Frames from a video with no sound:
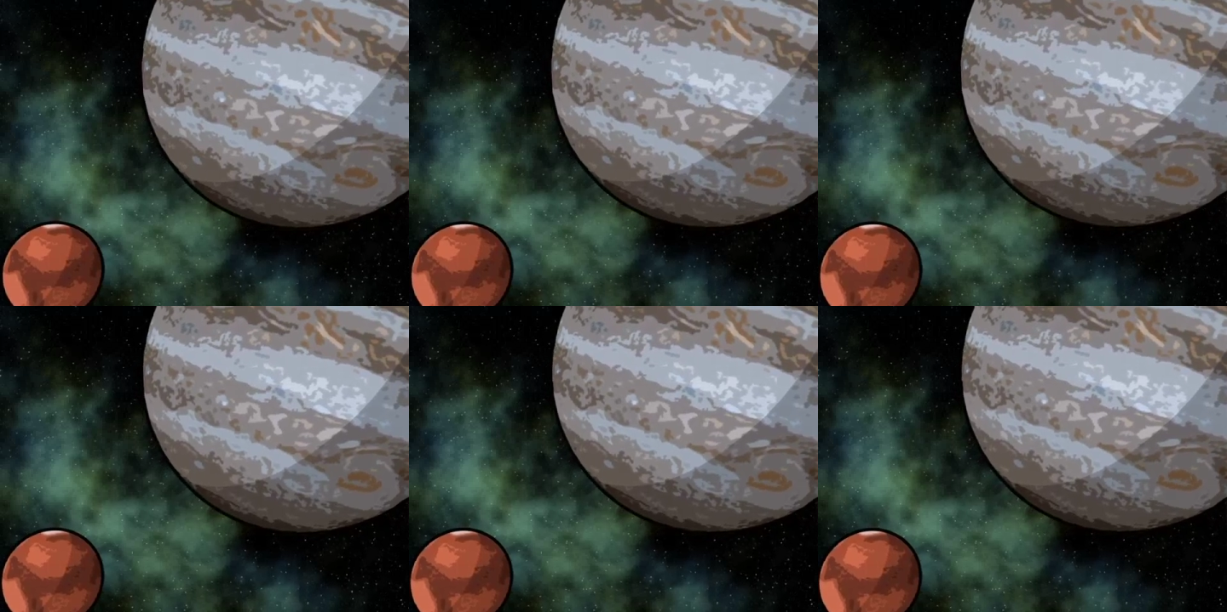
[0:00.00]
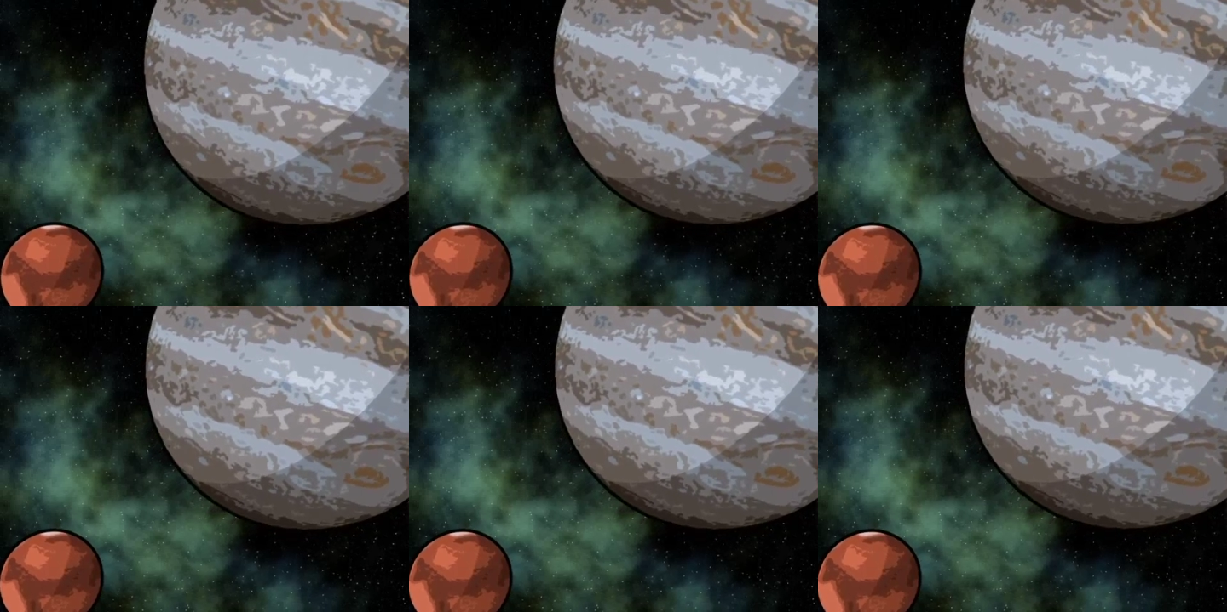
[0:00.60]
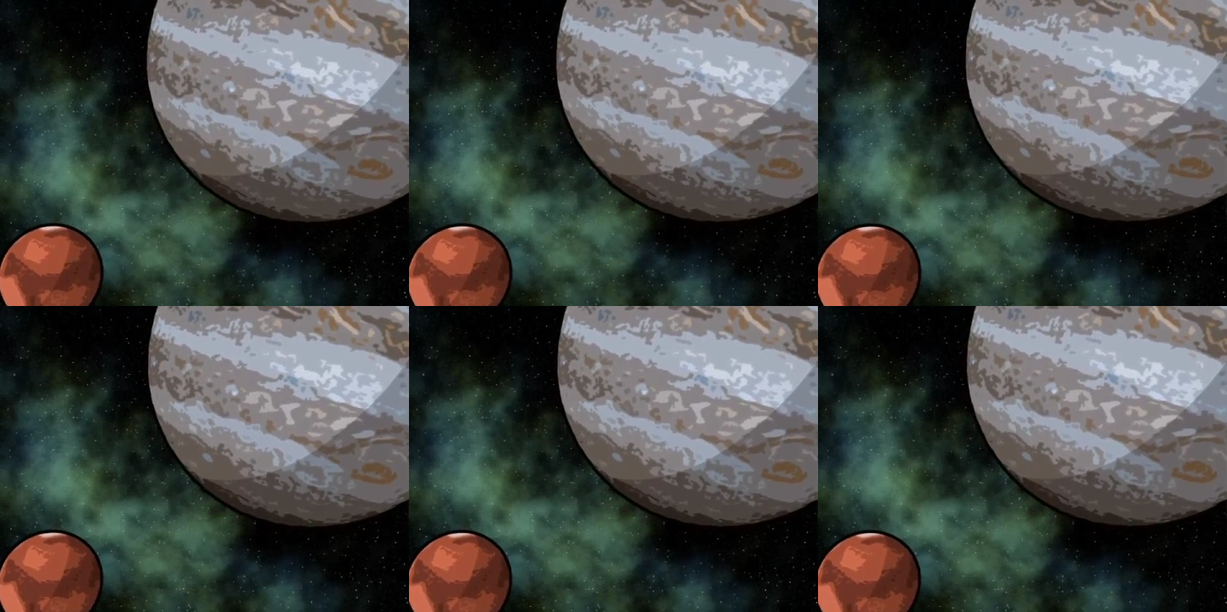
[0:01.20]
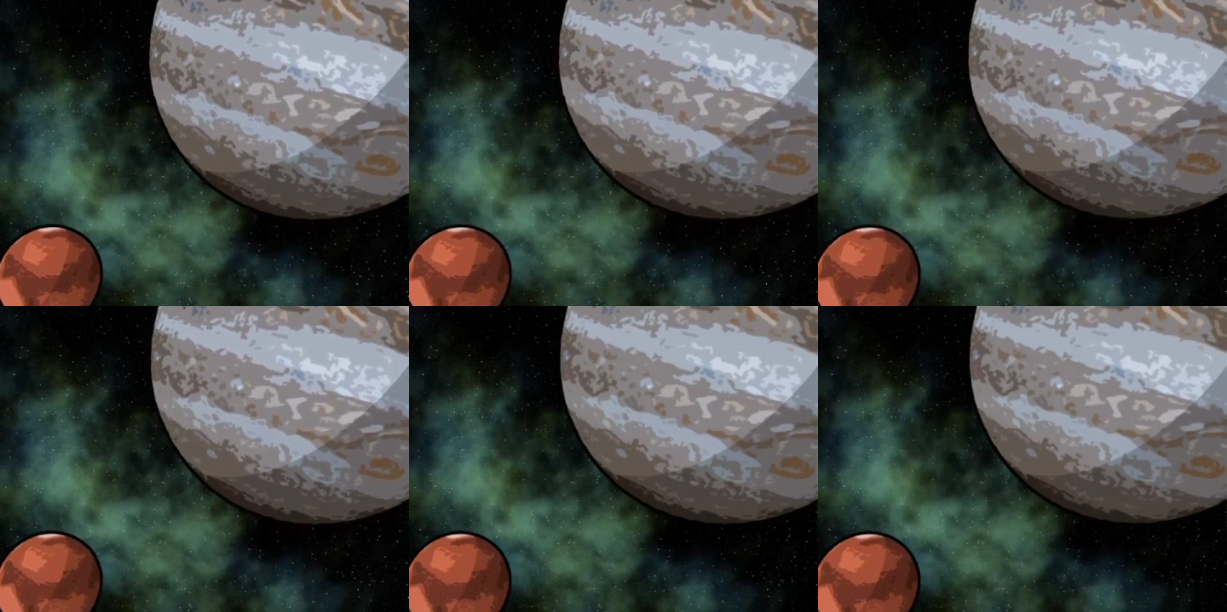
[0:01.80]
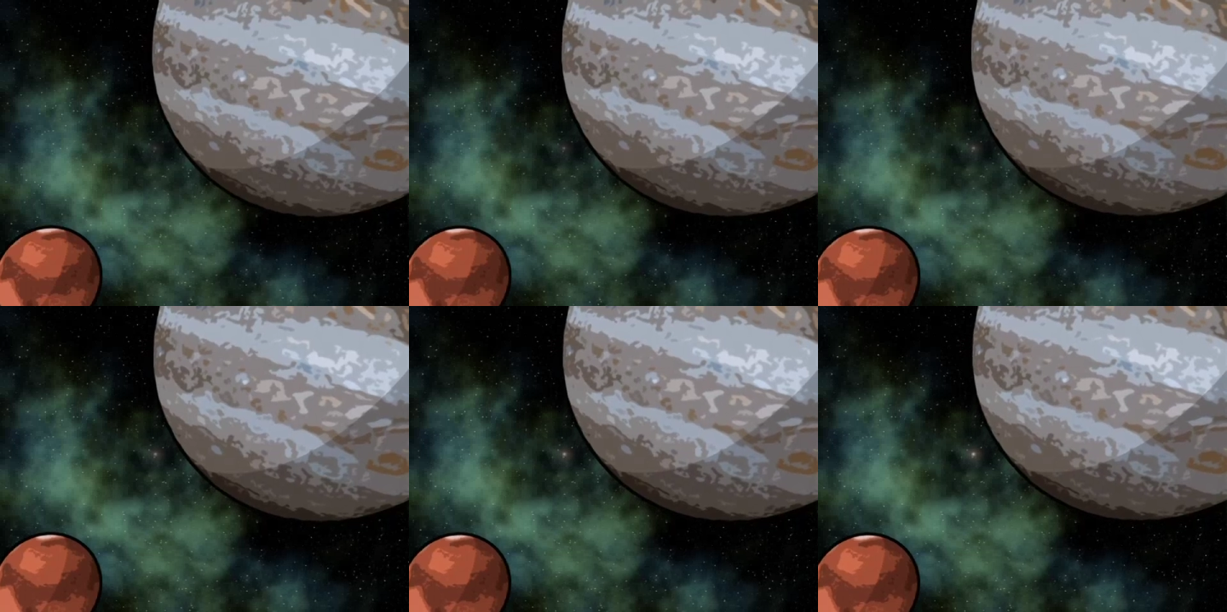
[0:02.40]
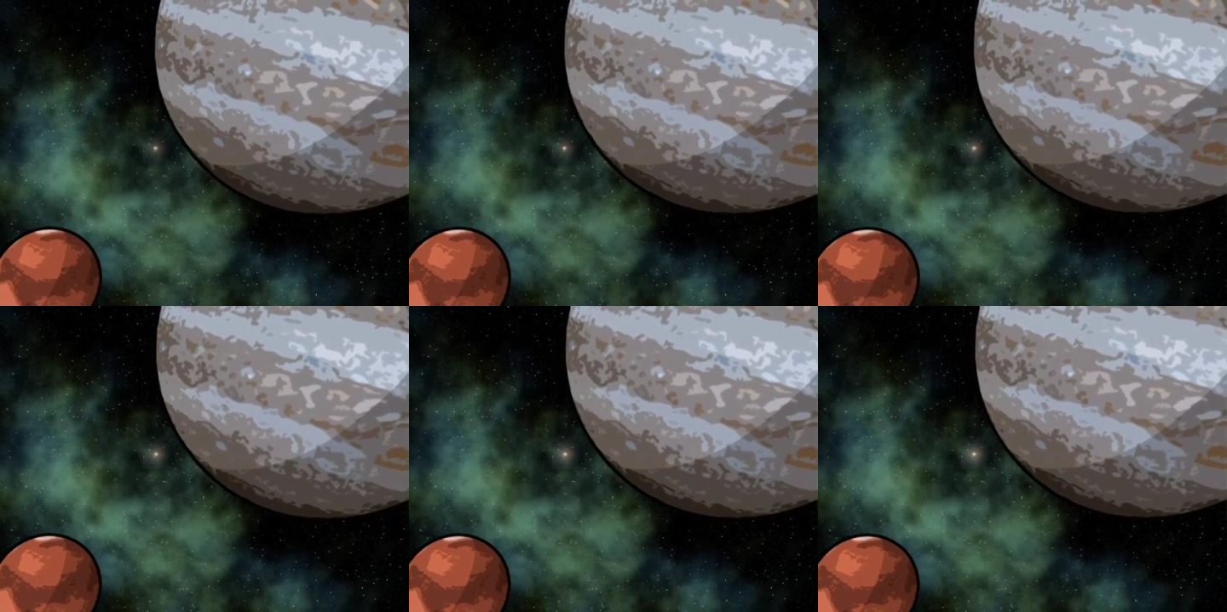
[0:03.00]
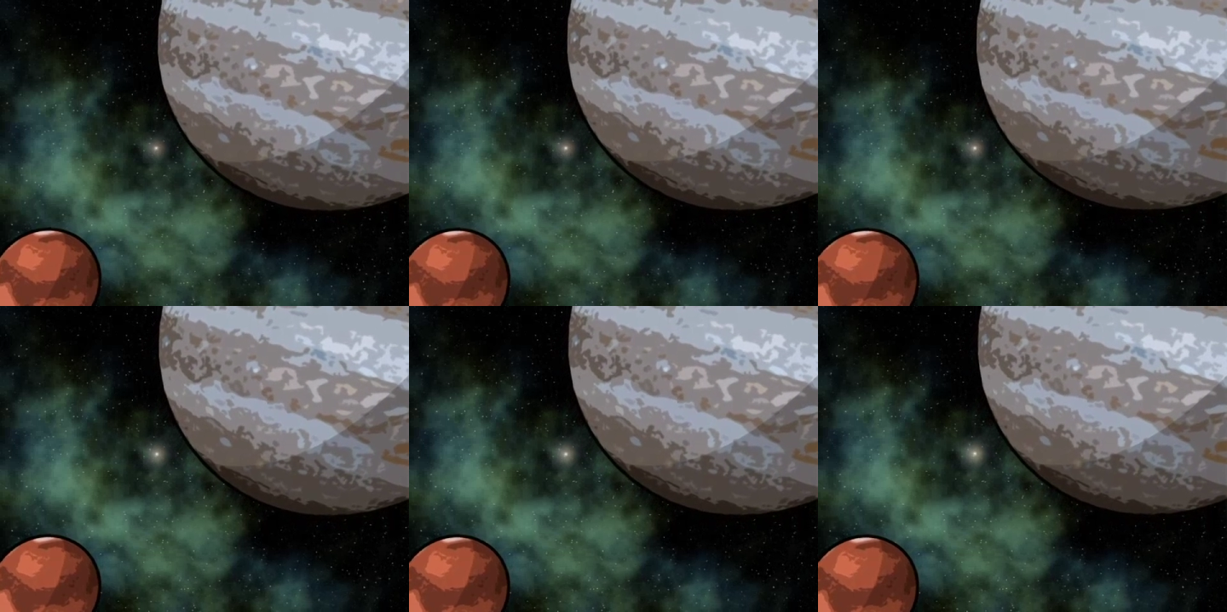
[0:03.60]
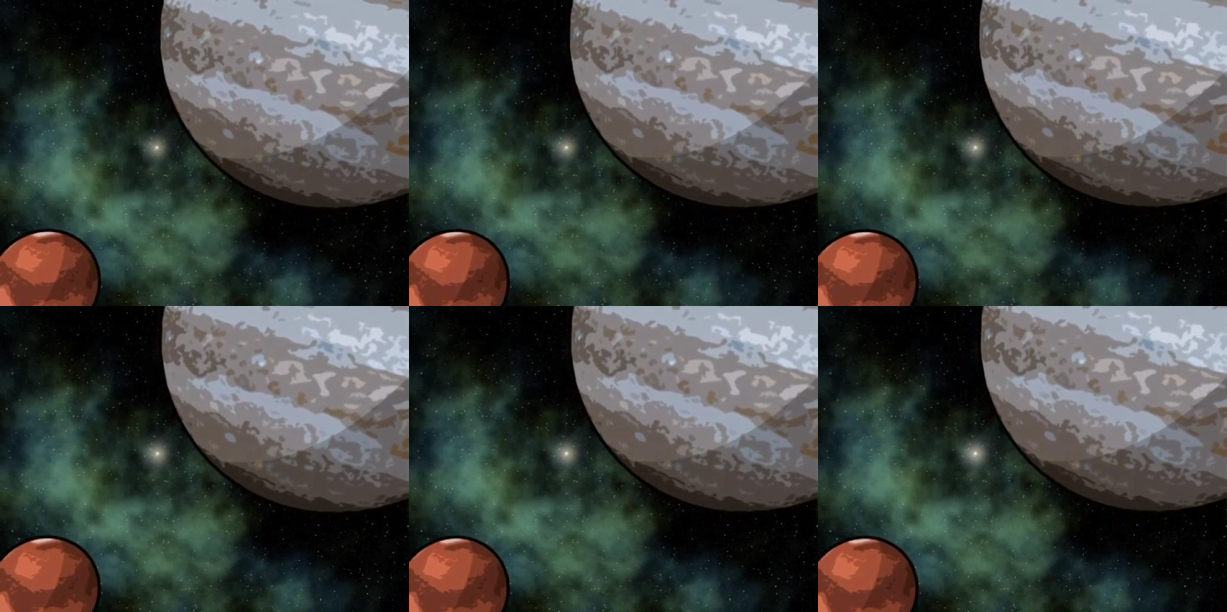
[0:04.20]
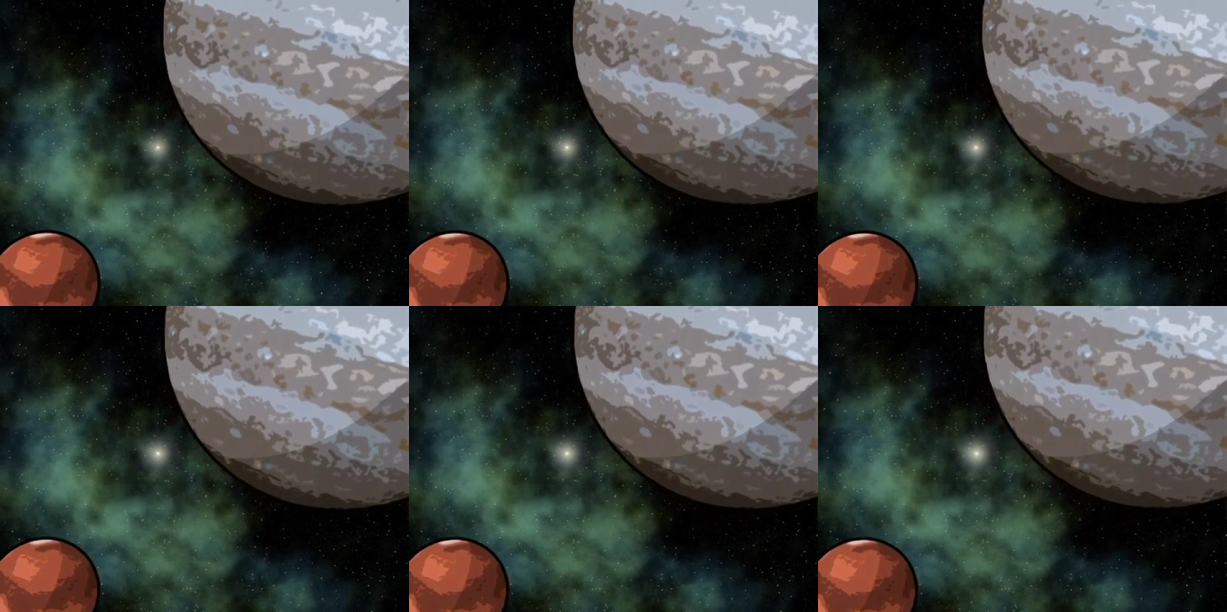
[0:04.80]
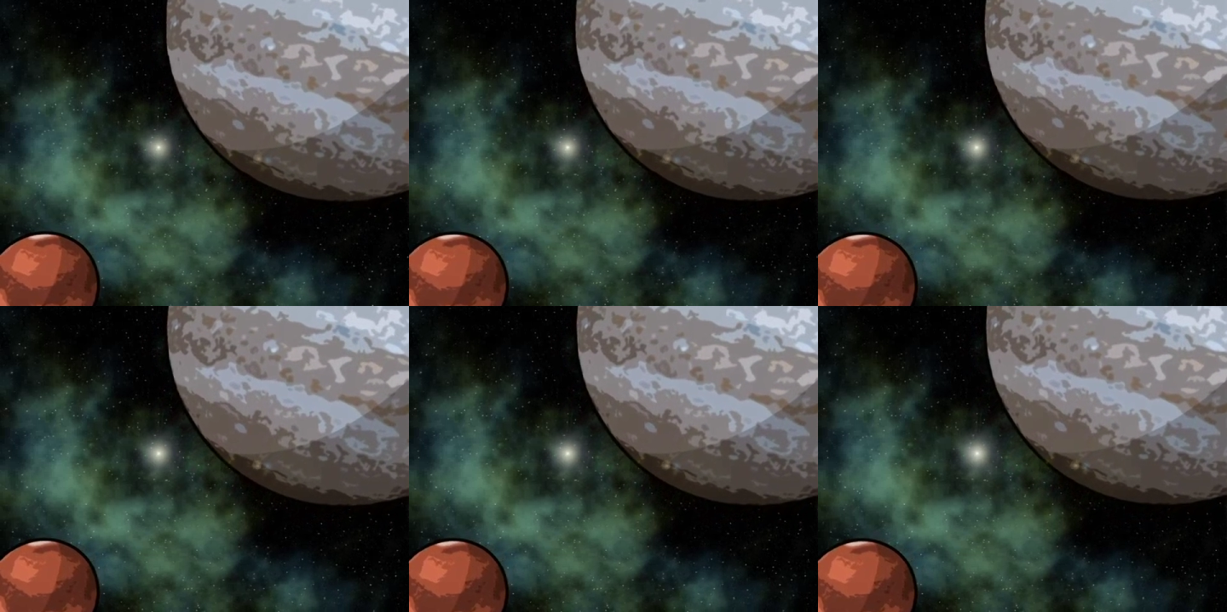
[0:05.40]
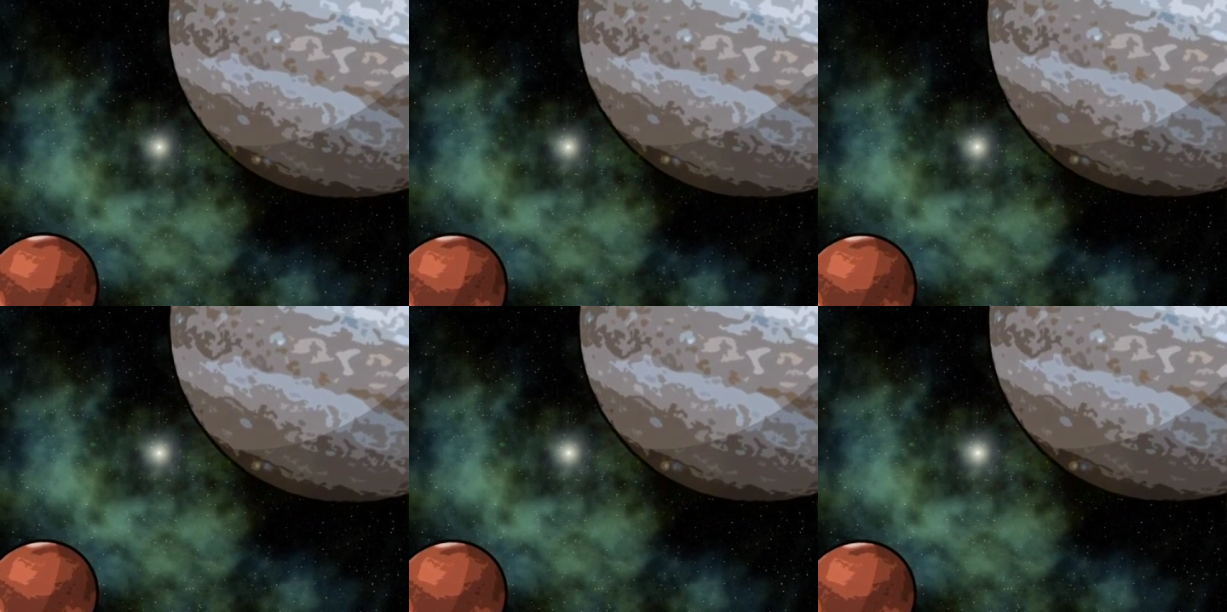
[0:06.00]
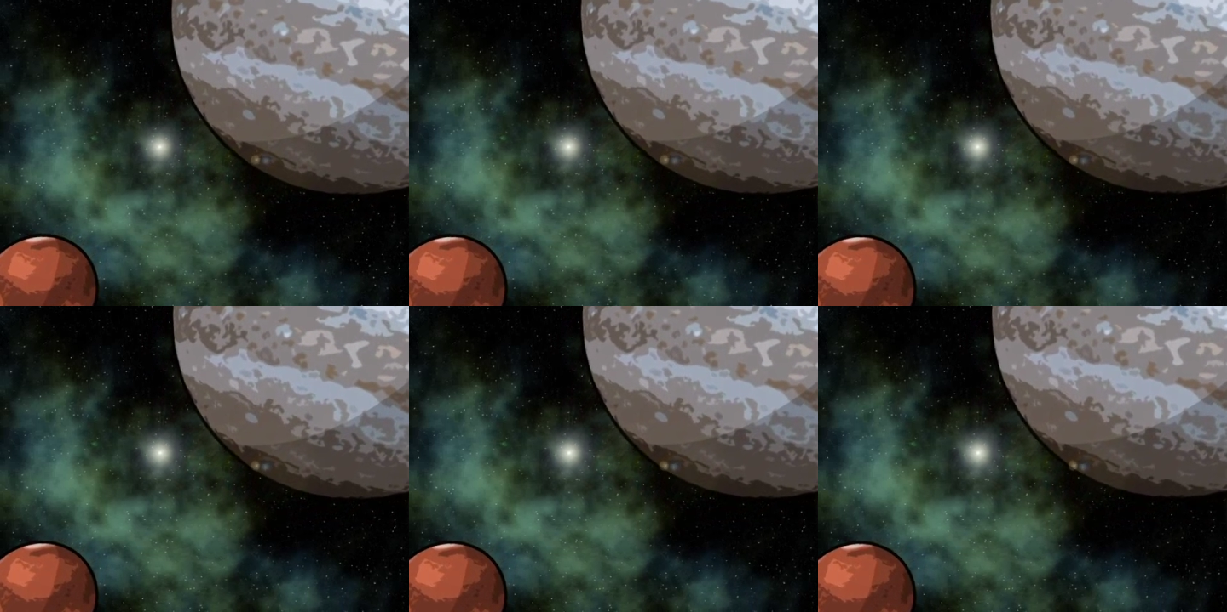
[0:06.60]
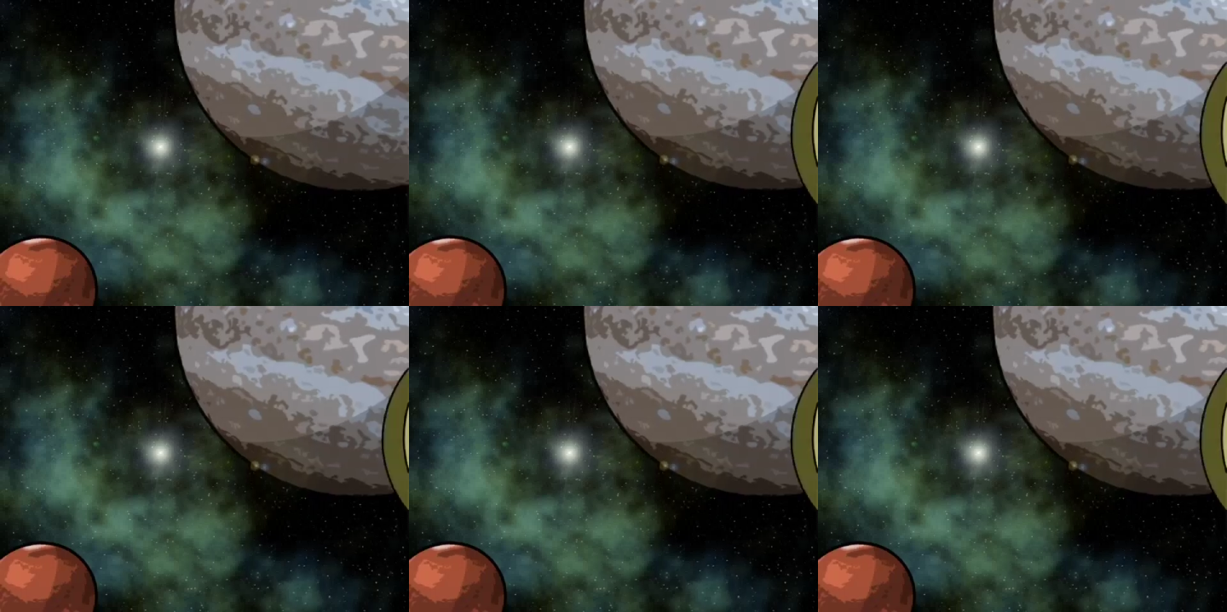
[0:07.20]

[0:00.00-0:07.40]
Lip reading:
Nobody's mouth can be seen.